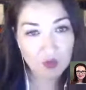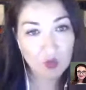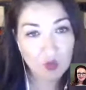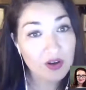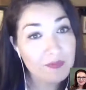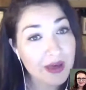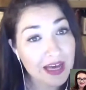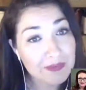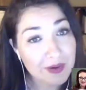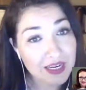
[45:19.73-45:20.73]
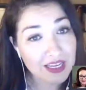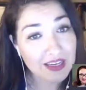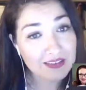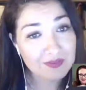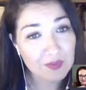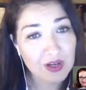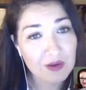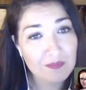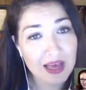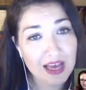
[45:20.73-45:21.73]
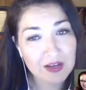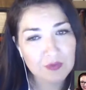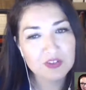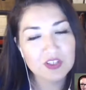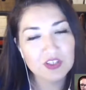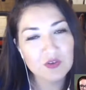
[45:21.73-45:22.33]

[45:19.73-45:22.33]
welcome back, buddy. Welcome back. It was such such